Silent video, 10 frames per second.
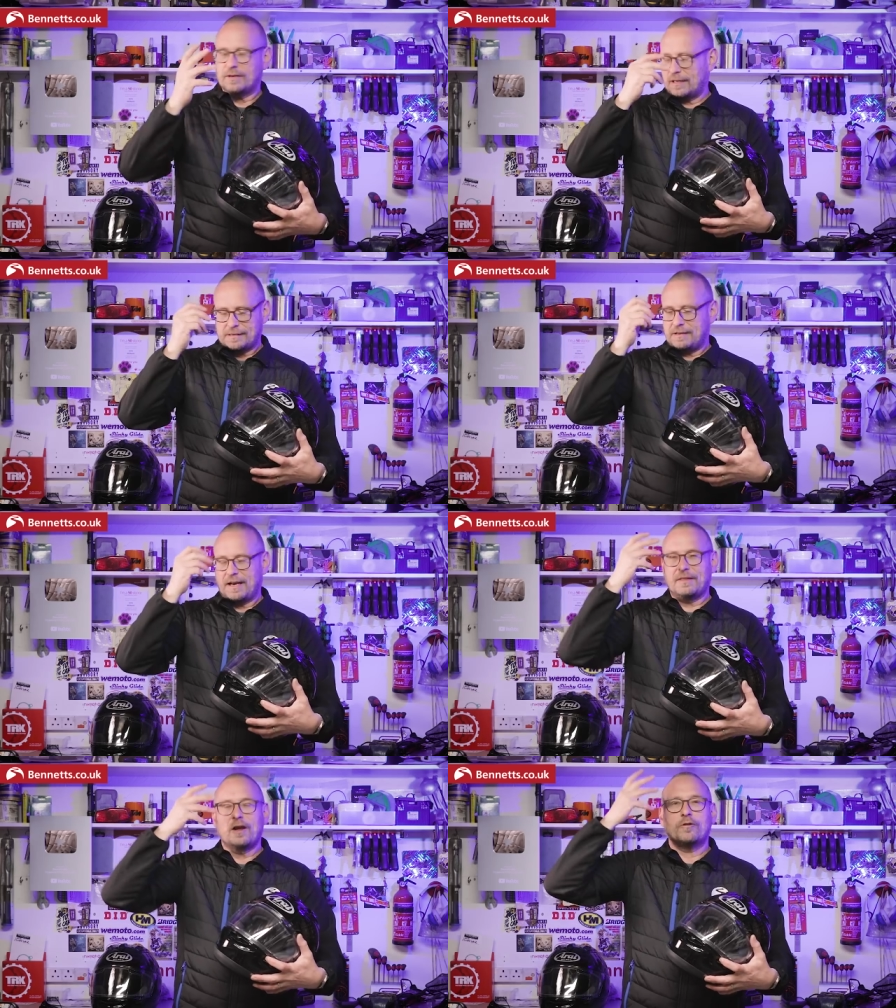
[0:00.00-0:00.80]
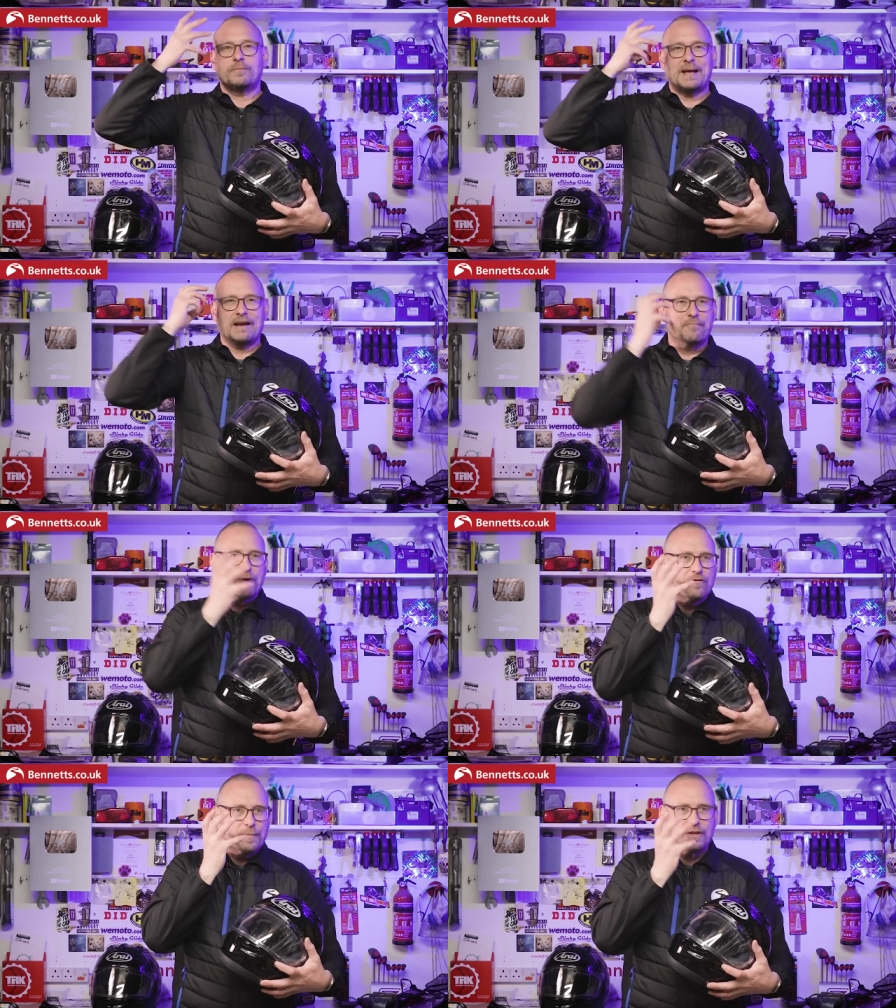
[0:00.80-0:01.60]
Like, you know, the odd bit of
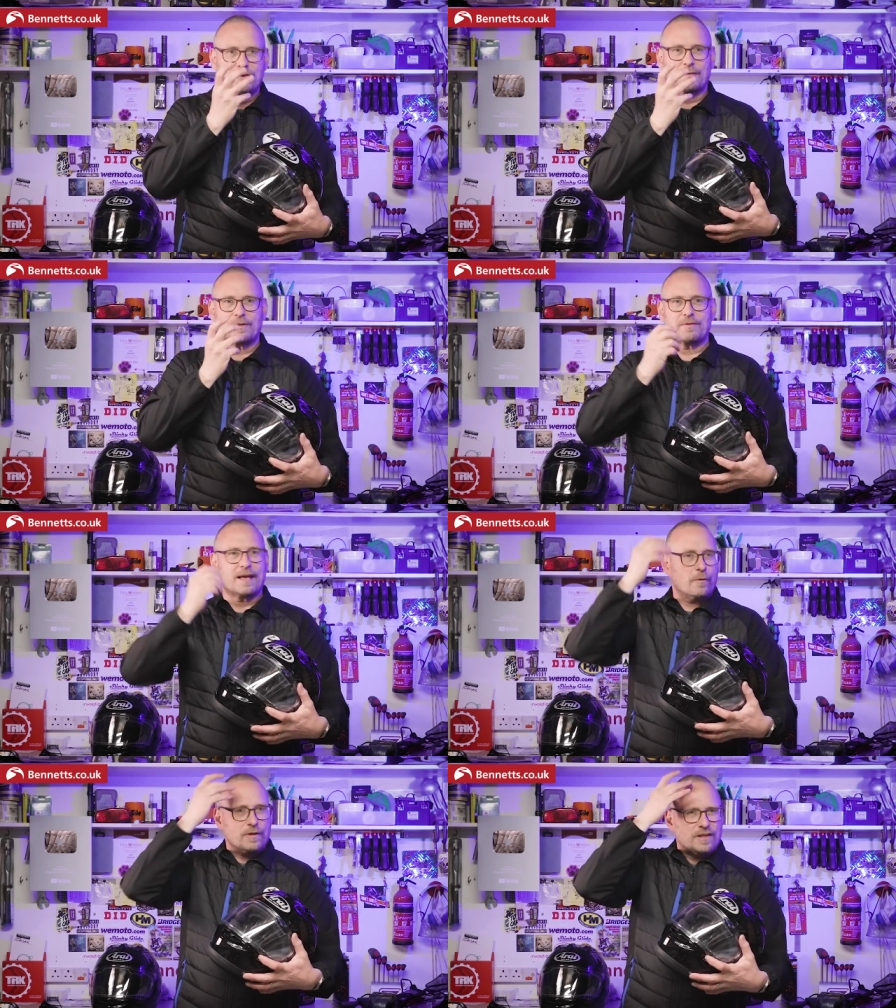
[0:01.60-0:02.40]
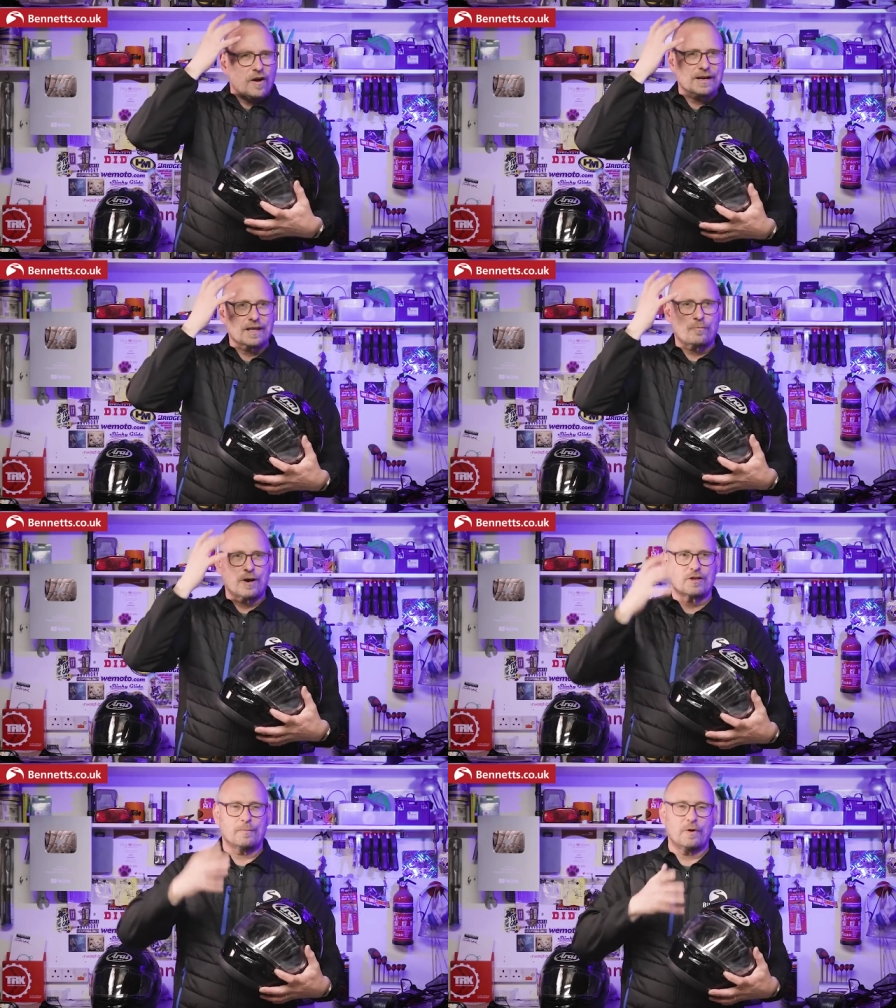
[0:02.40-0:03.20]
movement you sometimes get, or the tiniest
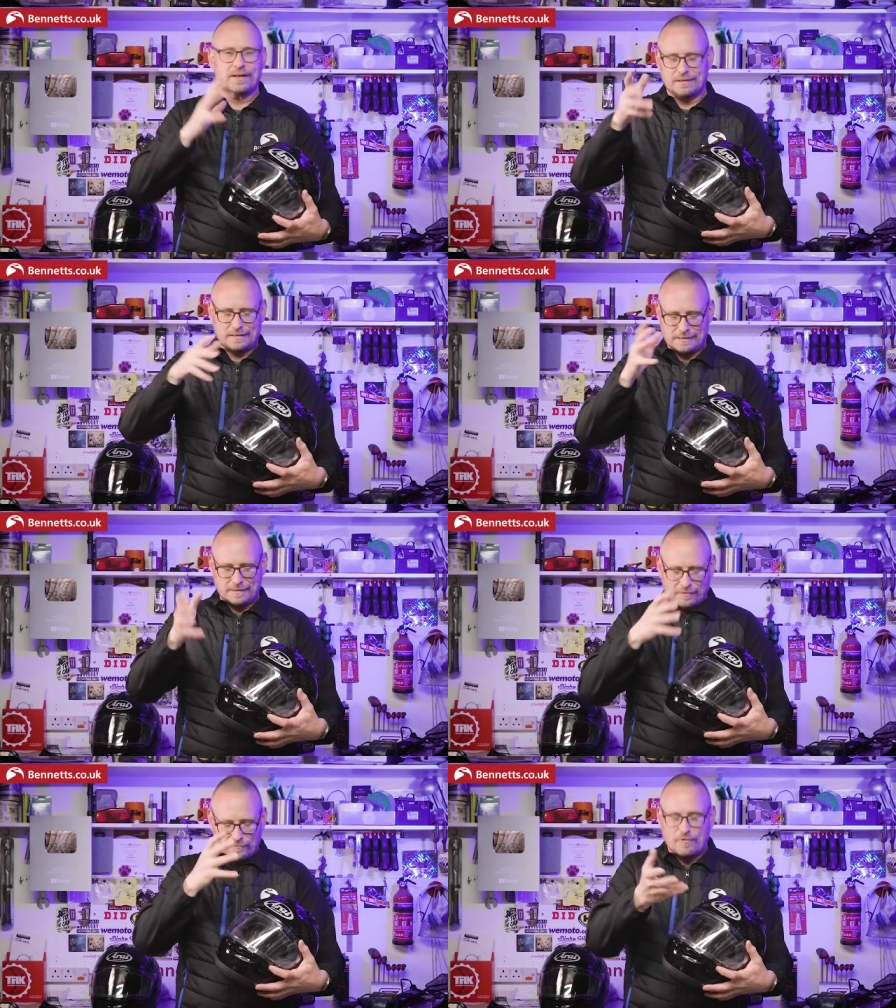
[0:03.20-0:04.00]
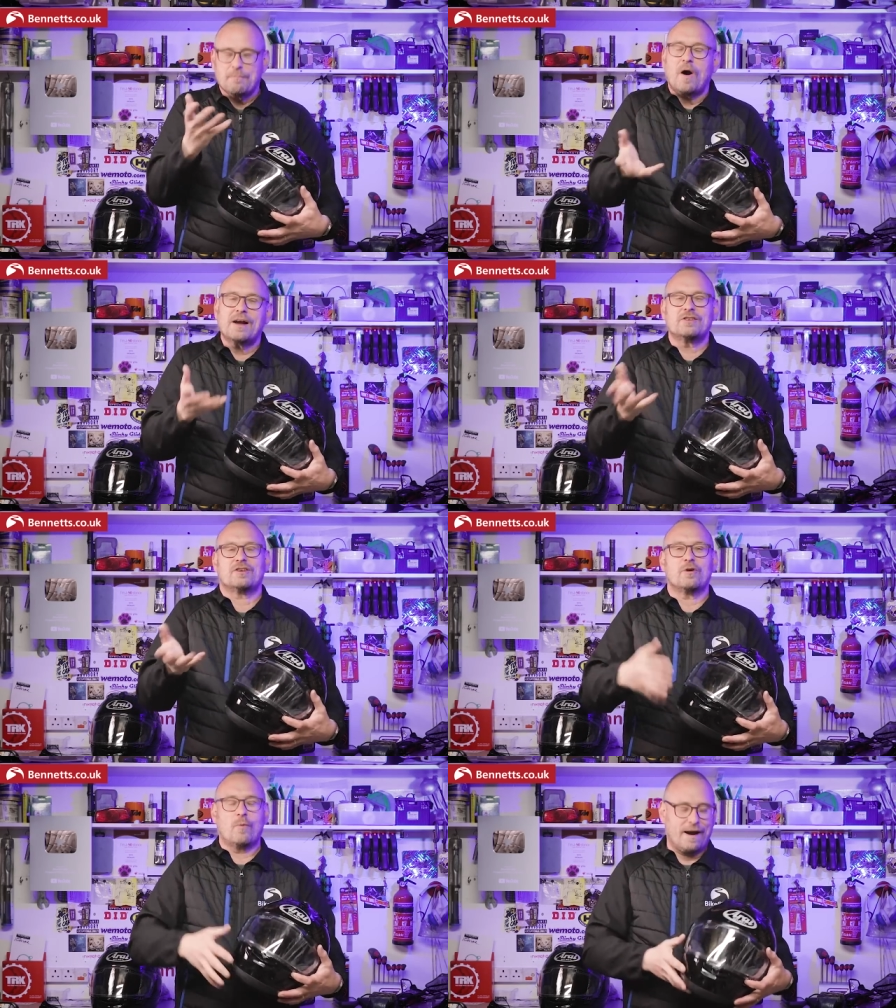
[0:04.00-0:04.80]
pressure point that remind you
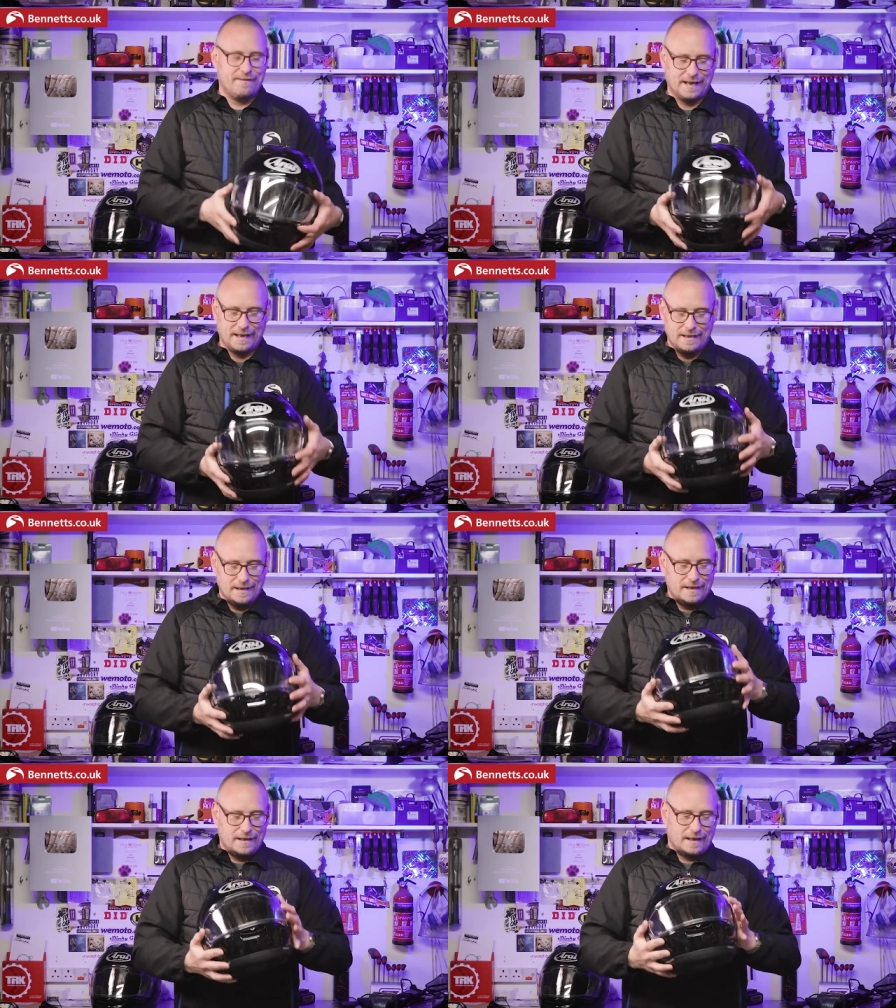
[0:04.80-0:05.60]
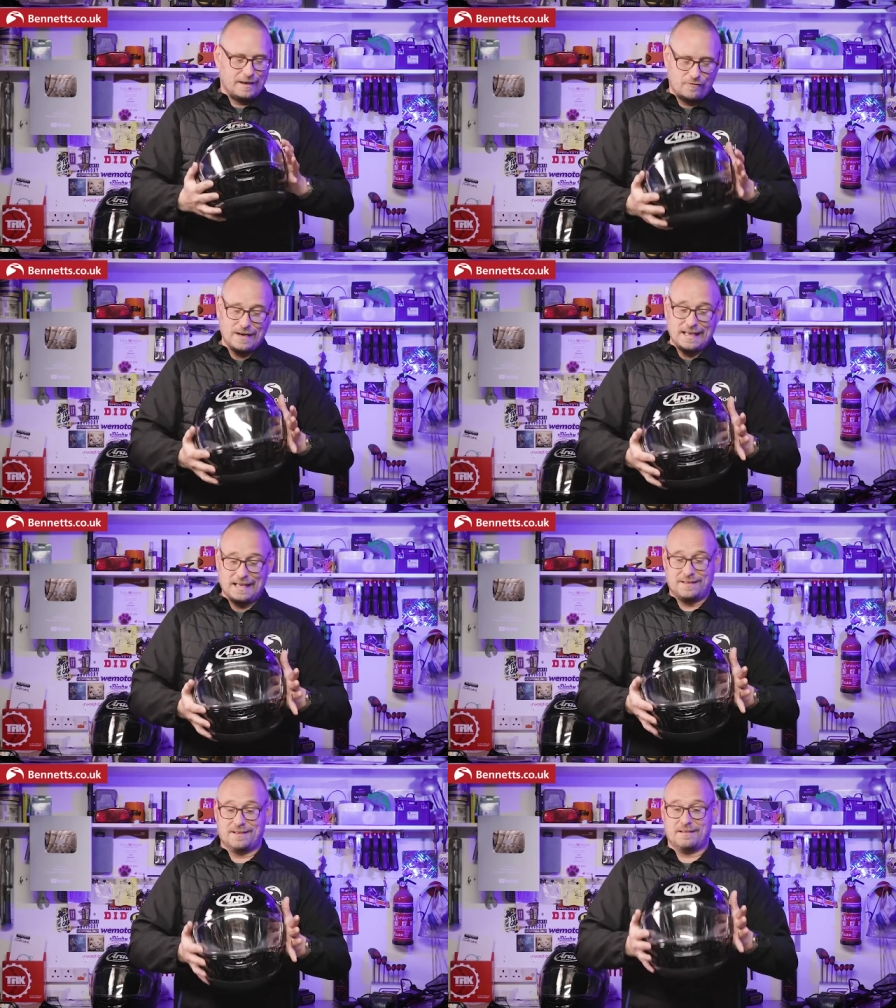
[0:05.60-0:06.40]
you're wearing it. It really
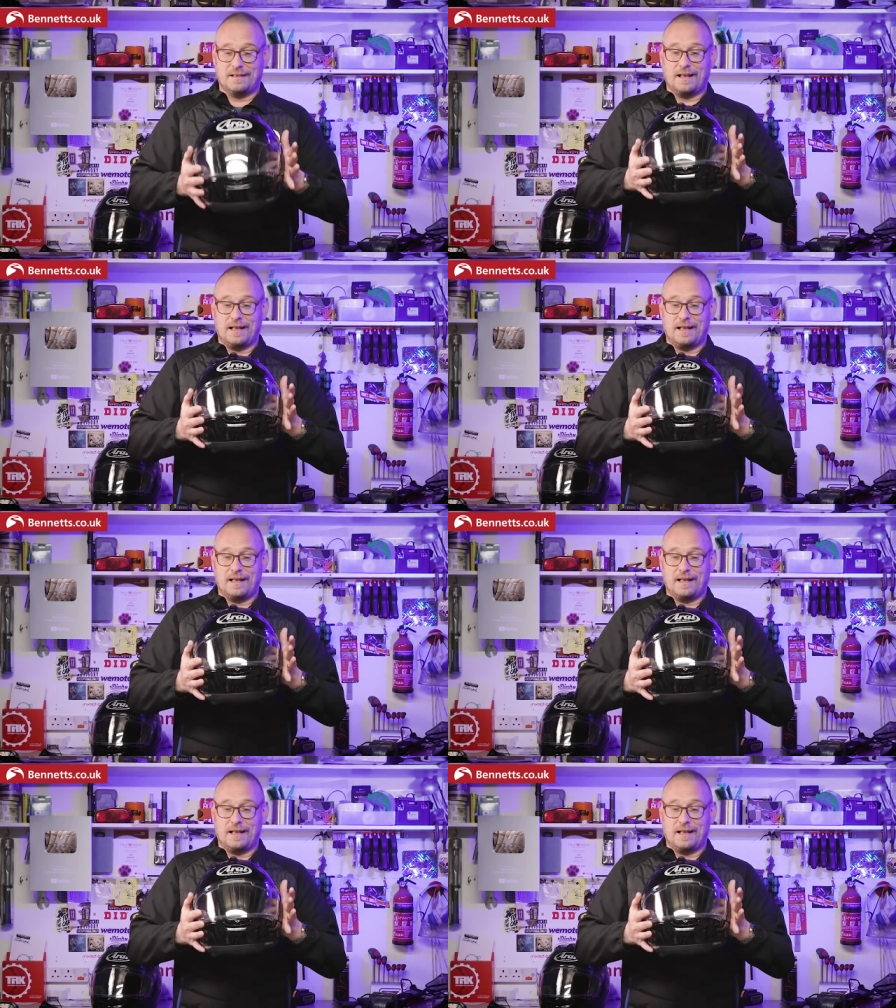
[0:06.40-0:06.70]
is